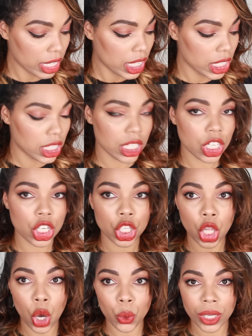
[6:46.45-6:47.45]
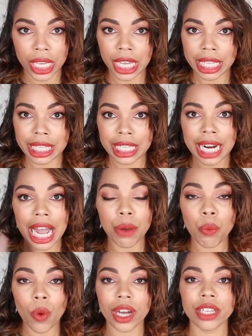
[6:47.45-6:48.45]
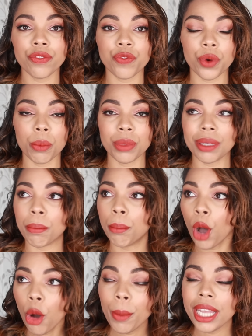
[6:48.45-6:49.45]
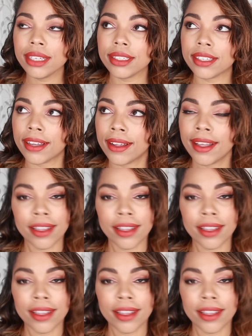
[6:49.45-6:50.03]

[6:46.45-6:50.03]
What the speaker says: is the glow kit that I wanted from the moment